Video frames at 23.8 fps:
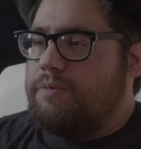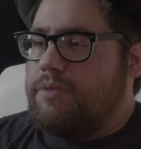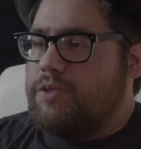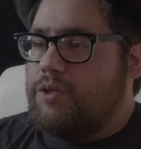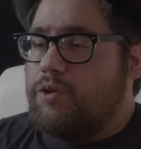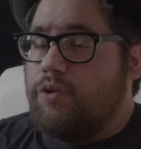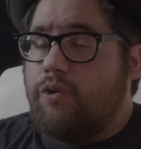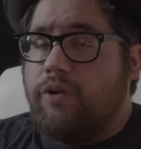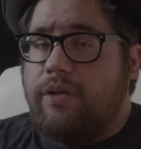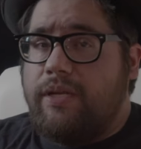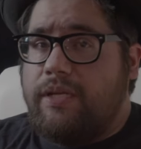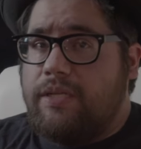
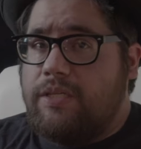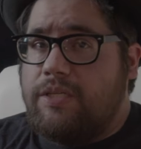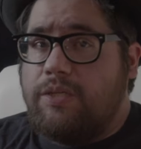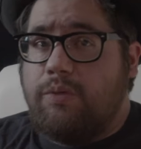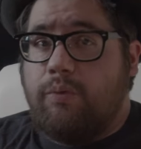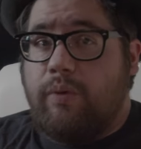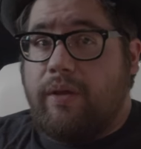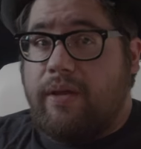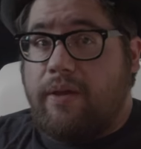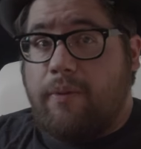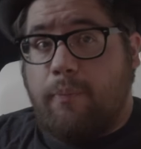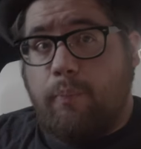turn
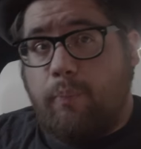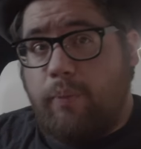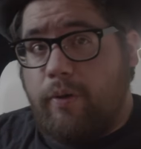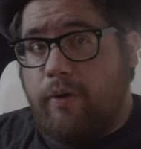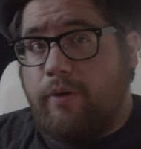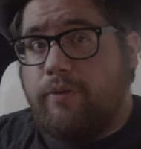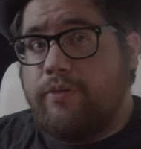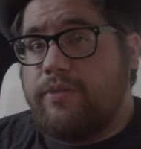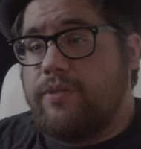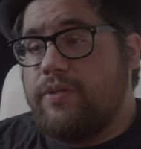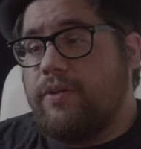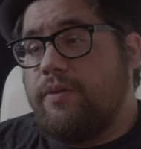into a
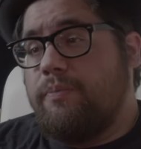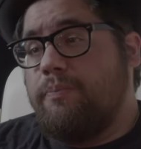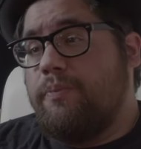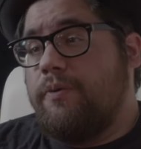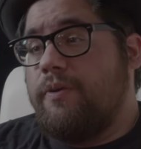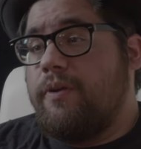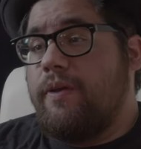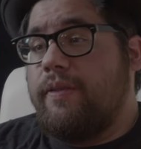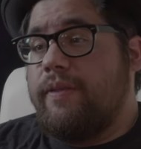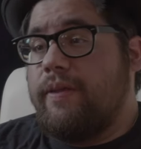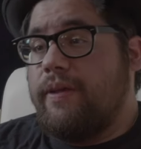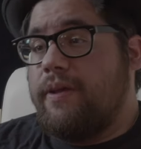composer,
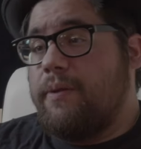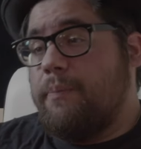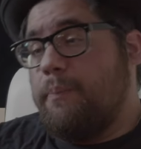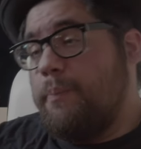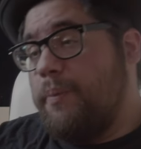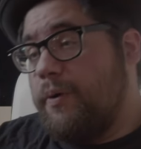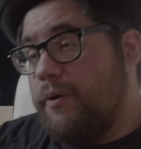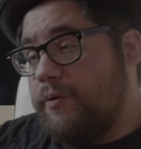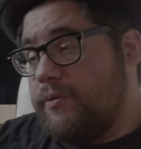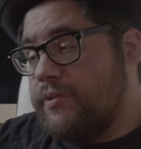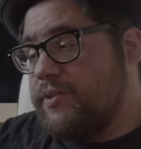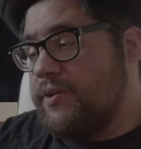put on the
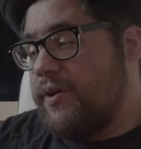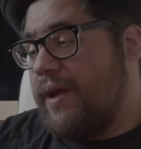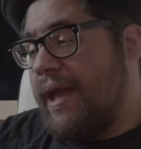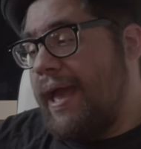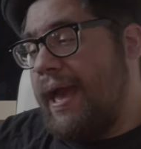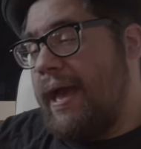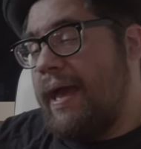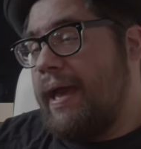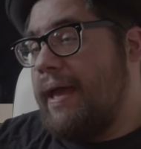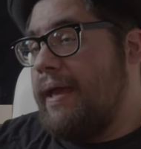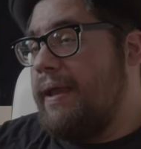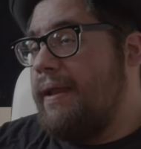composer
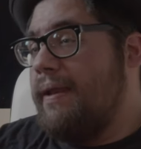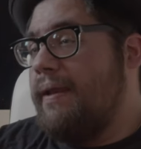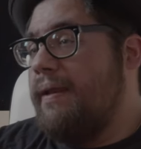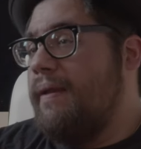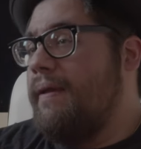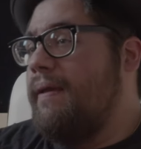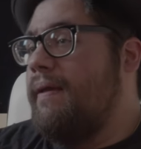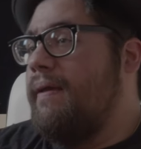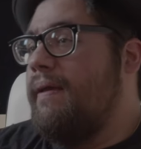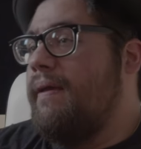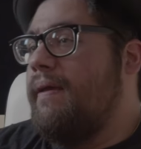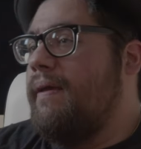hat
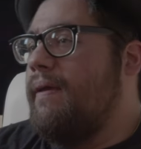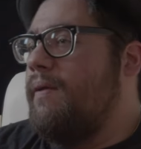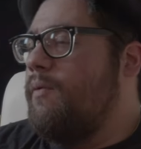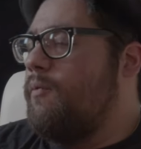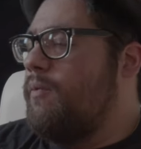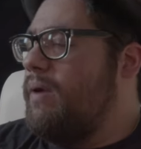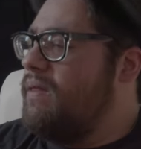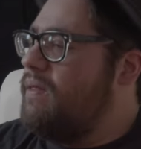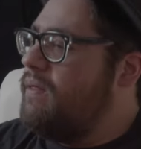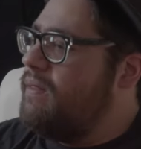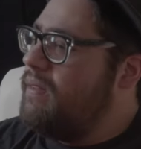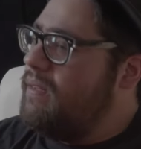
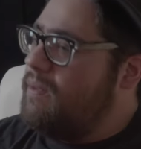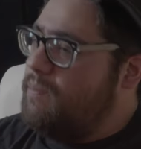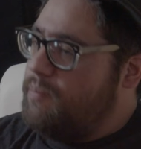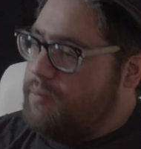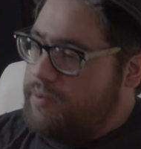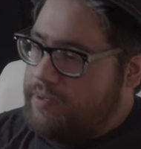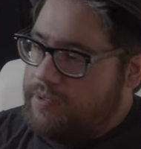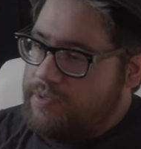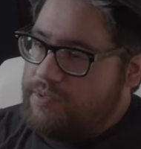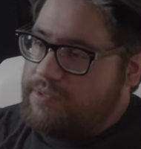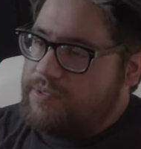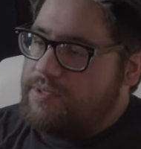rather than the
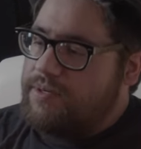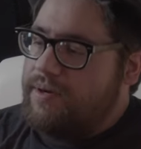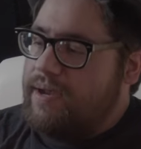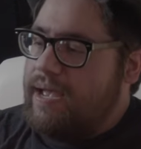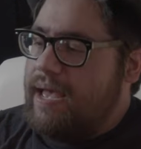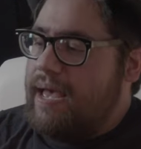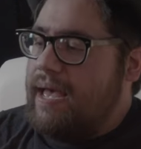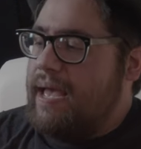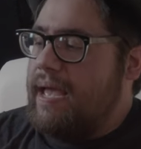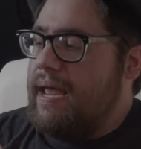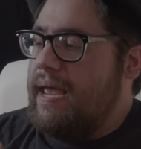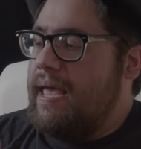producer
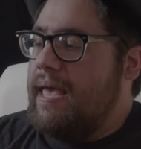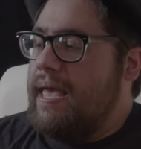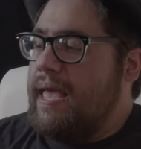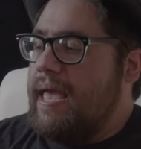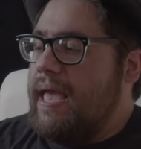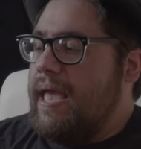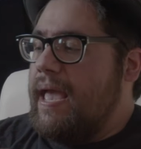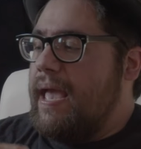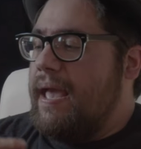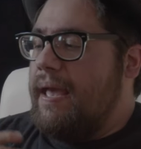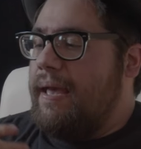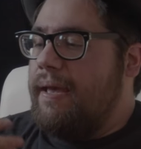hat,
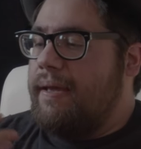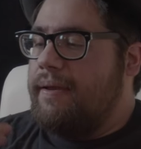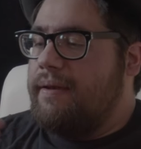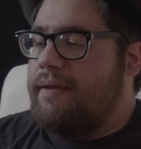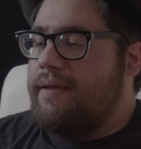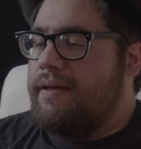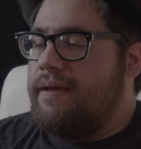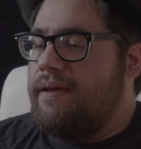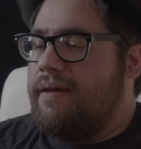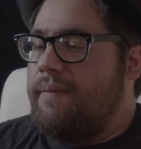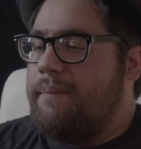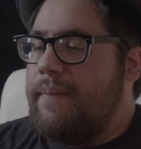
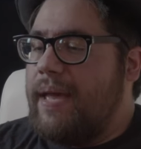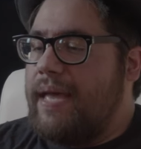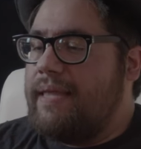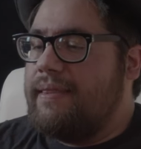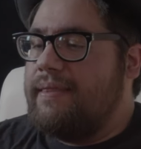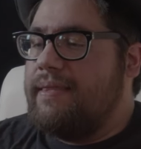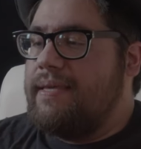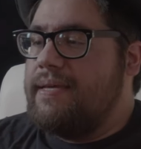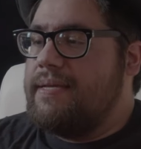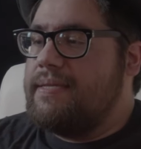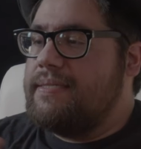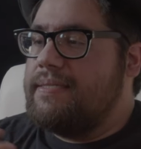and come
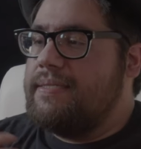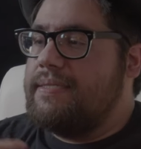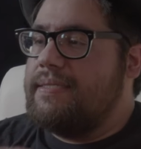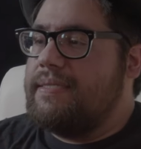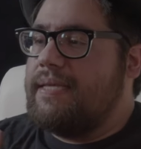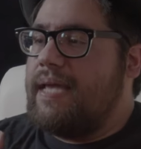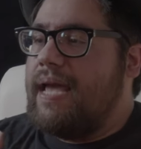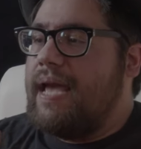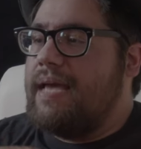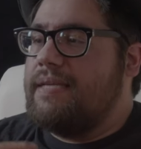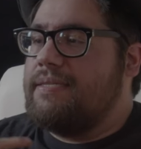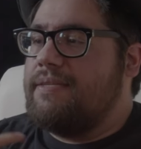at
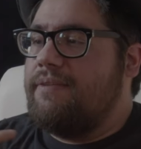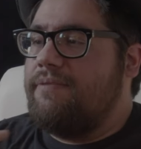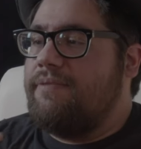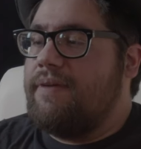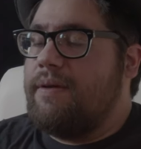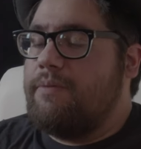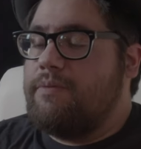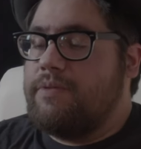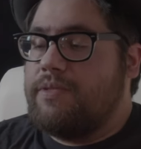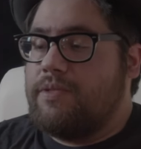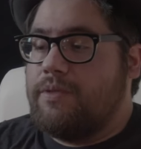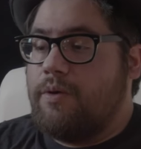this as if
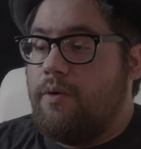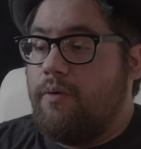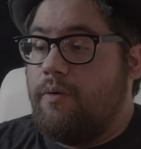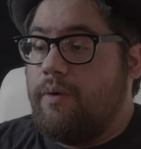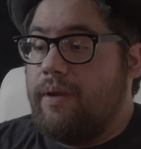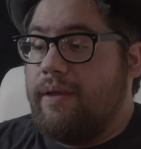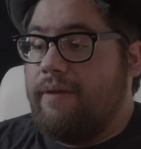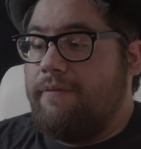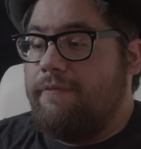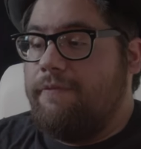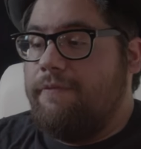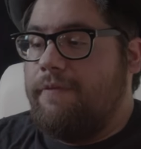I was
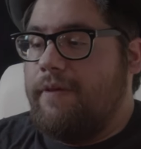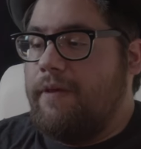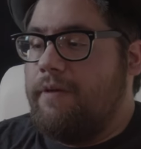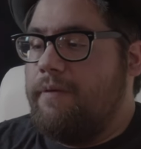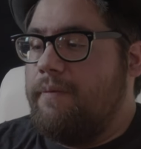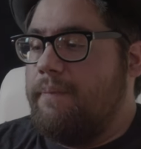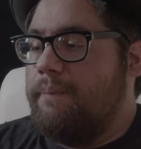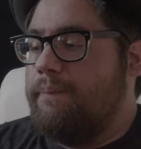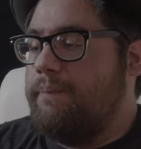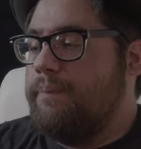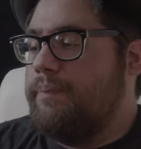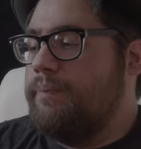scoring a
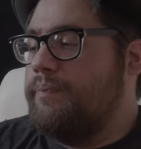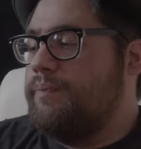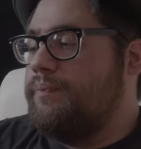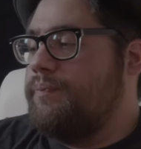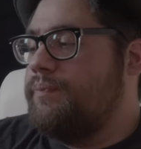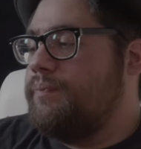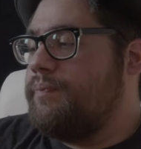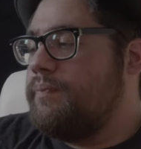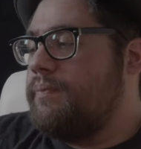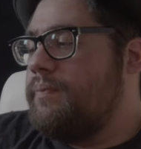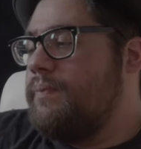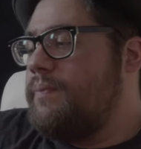film.
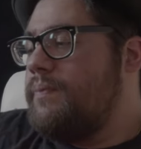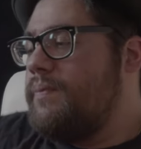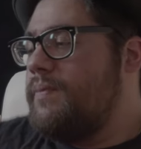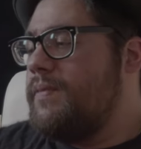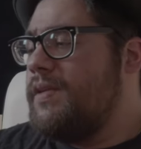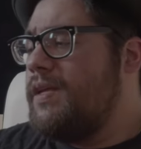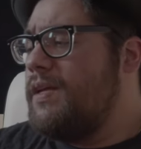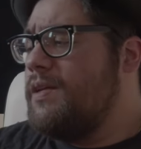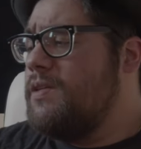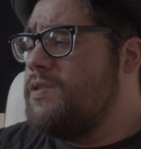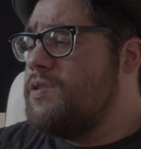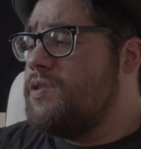
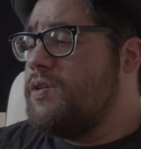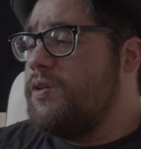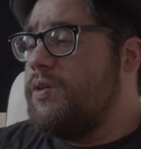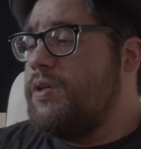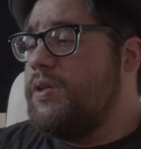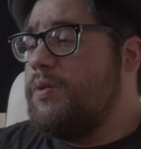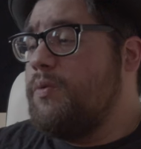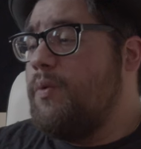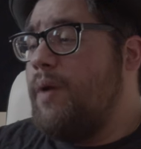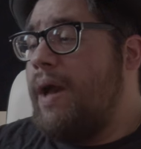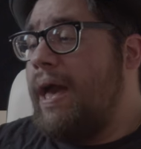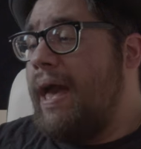So
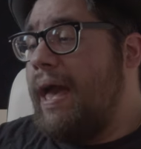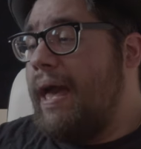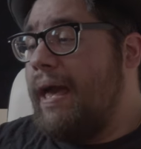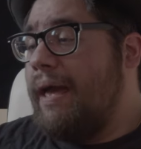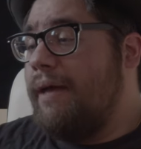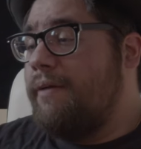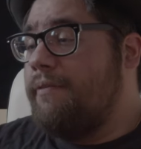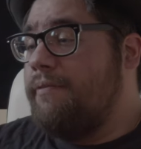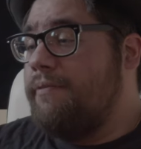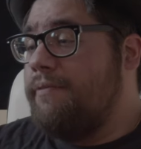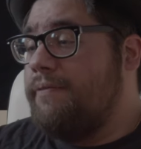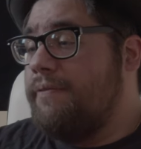you
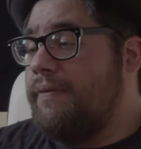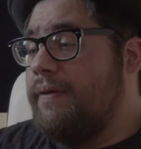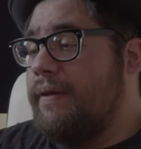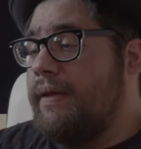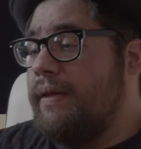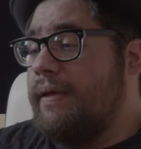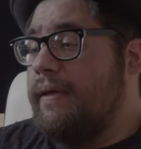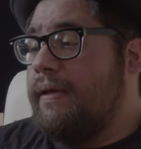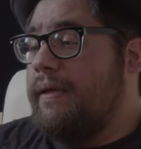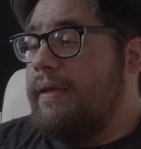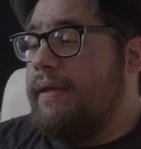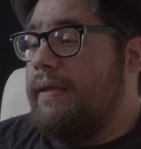have
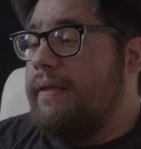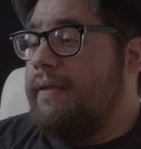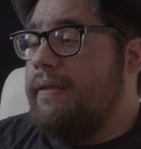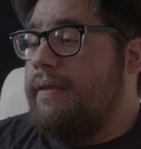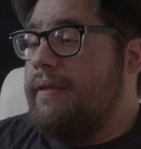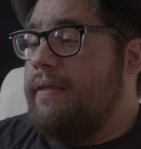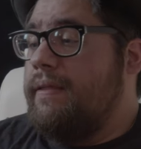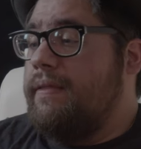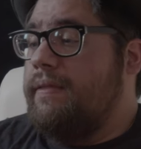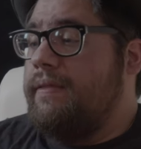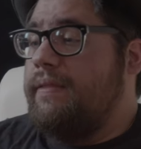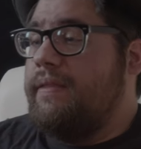
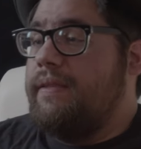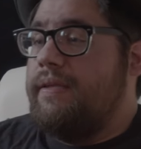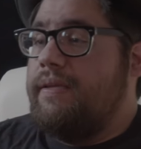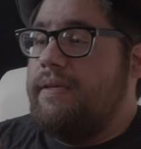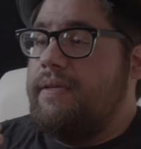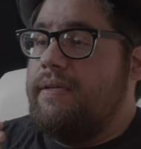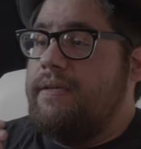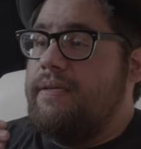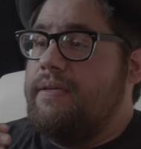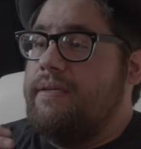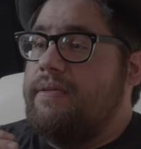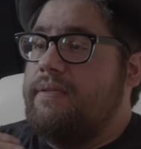
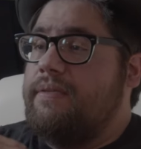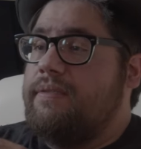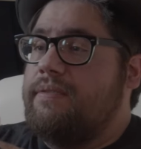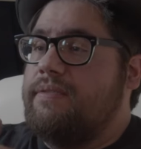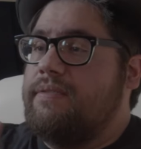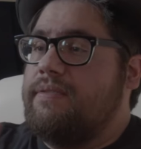the